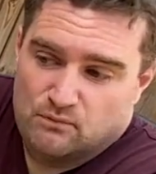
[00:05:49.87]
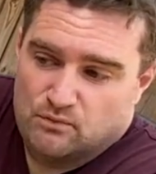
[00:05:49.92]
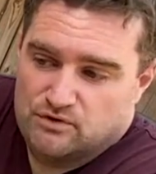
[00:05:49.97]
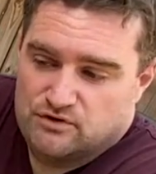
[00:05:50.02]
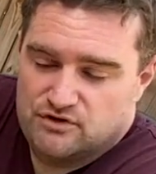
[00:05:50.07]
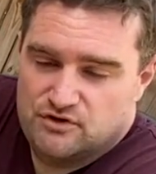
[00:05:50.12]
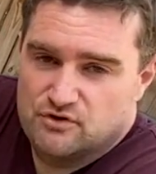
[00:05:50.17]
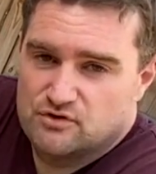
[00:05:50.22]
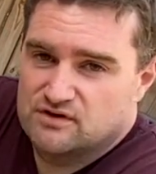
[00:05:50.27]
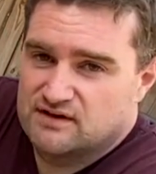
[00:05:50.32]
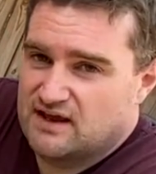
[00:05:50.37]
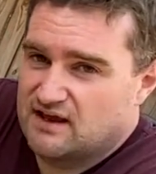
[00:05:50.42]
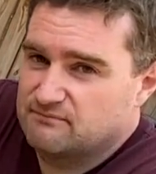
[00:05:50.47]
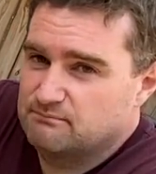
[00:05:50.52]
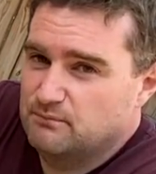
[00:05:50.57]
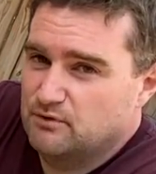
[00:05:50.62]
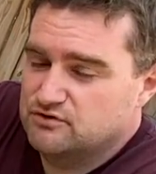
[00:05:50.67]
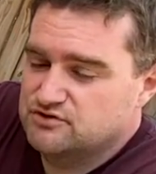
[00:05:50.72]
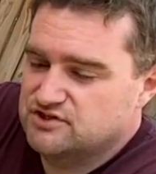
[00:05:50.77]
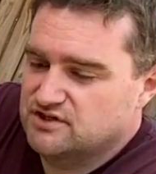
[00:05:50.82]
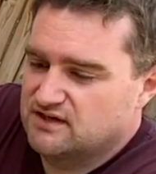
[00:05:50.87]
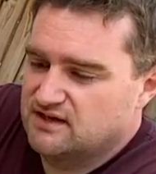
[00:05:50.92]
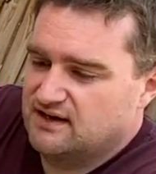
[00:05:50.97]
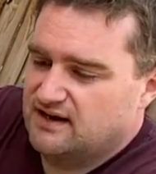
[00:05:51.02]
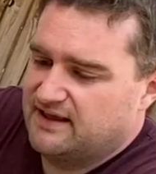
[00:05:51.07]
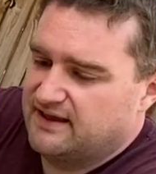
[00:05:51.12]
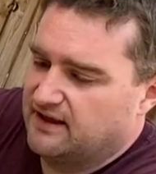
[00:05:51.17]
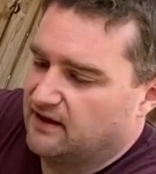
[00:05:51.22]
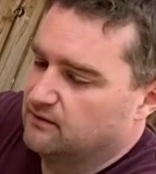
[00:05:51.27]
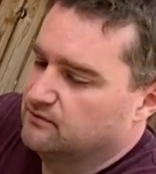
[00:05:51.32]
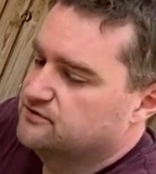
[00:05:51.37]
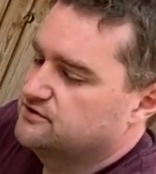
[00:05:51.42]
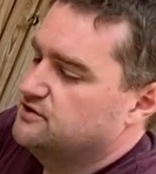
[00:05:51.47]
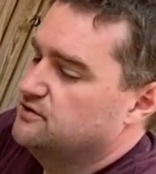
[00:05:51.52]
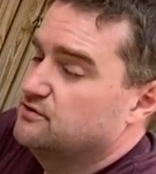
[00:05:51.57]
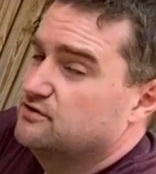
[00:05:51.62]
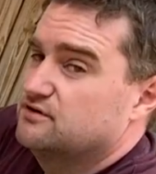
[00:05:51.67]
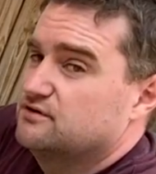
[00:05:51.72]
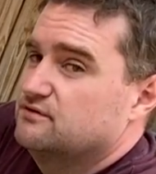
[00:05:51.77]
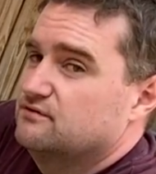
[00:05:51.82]
you could have modular layouts. You
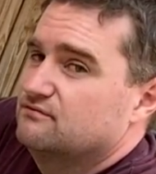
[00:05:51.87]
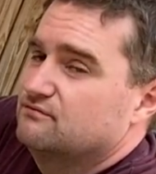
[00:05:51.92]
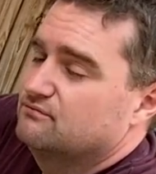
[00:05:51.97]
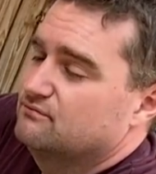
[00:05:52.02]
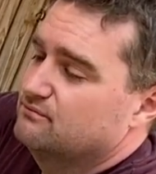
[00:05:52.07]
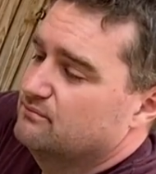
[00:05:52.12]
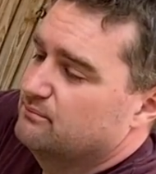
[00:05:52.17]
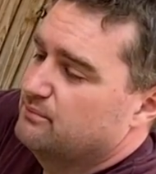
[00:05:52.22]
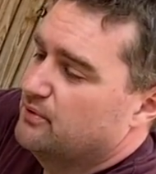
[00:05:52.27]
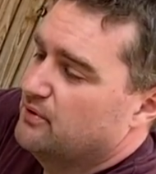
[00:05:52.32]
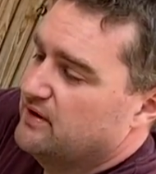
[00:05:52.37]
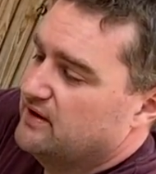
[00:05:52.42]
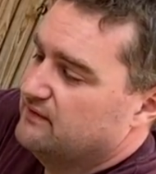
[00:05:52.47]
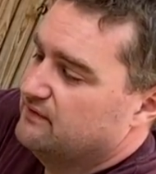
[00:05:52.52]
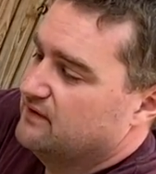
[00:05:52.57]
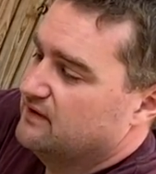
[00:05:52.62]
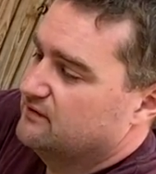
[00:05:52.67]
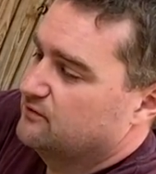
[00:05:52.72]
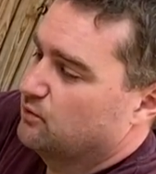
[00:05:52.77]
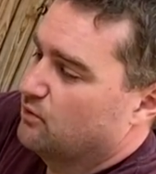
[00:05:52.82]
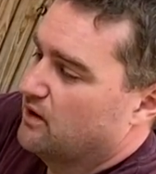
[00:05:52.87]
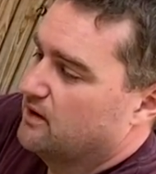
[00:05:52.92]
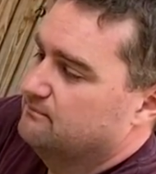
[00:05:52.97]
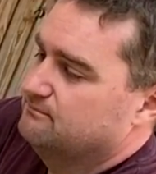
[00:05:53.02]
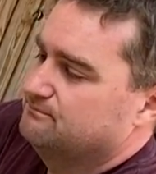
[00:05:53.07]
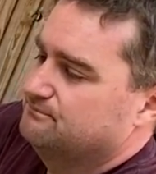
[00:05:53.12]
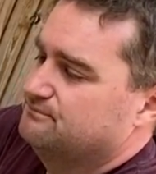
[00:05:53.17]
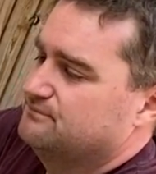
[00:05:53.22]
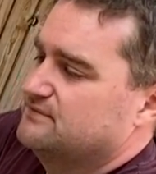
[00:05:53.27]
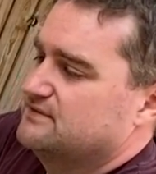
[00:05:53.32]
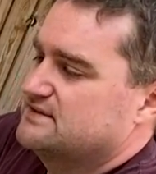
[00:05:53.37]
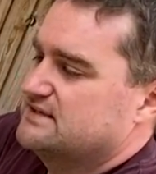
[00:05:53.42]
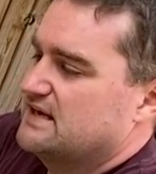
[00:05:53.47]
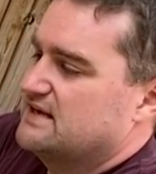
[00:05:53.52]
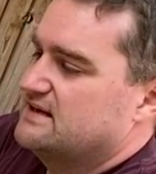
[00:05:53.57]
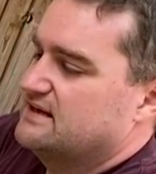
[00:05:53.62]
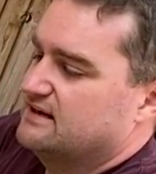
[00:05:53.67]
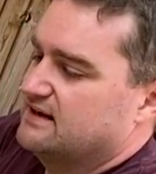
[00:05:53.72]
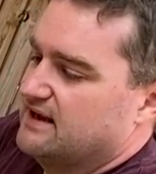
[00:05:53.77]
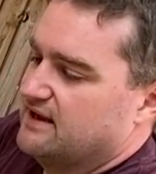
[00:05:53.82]
could put in this one,
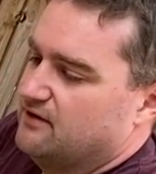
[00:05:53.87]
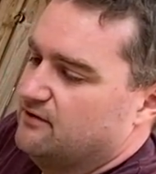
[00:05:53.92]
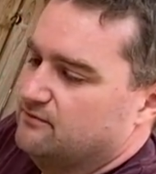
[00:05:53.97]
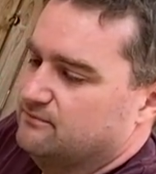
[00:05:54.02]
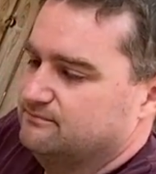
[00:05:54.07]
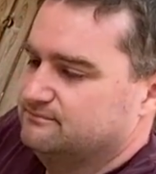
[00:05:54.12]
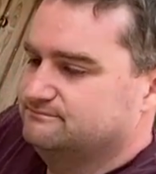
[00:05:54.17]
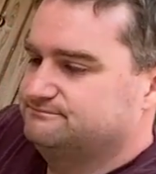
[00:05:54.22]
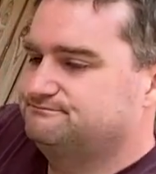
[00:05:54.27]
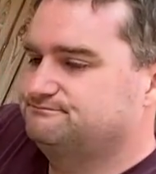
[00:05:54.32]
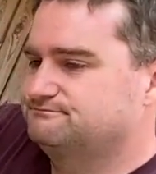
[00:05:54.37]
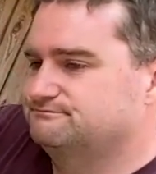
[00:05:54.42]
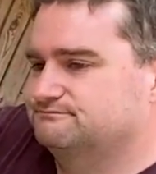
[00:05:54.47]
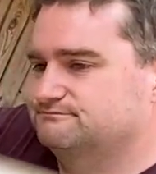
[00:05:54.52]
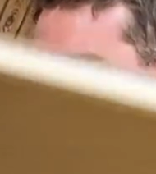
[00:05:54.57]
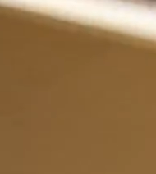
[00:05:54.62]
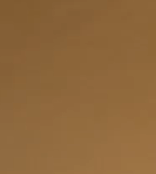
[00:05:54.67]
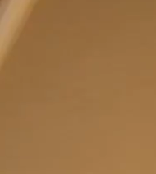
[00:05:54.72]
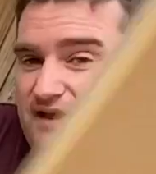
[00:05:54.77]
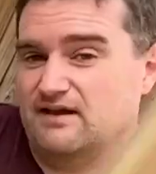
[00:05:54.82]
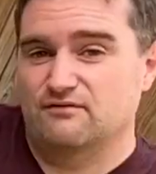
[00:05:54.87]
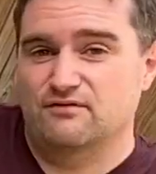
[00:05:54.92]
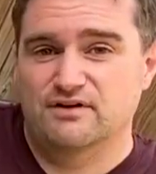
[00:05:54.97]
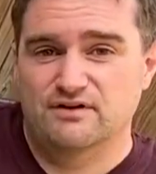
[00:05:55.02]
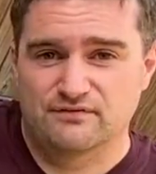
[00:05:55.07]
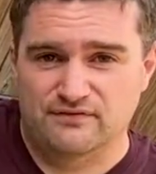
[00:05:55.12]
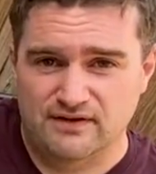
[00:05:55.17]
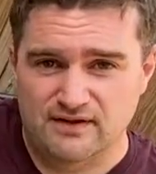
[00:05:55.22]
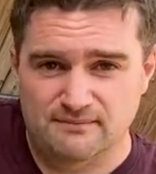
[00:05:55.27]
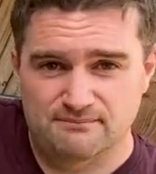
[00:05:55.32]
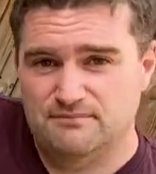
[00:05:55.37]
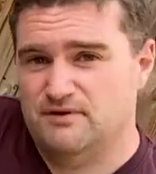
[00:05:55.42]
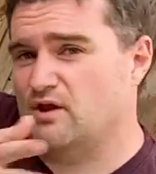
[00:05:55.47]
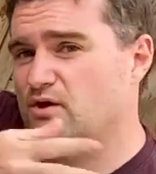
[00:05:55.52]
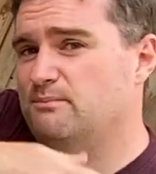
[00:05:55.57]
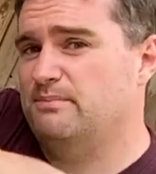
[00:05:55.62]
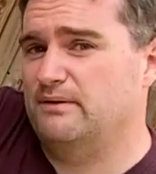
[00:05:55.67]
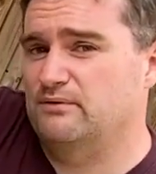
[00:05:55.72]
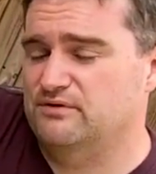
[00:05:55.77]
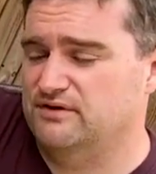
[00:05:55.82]
take it out, get rid of it, go
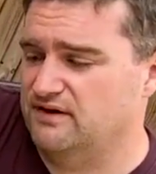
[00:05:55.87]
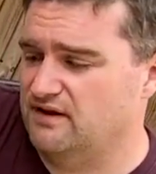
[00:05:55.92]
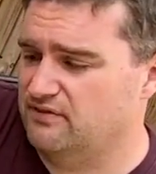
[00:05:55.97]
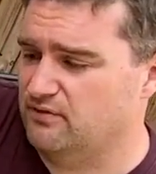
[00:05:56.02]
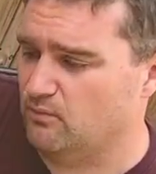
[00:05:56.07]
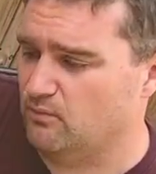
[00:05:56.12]
build another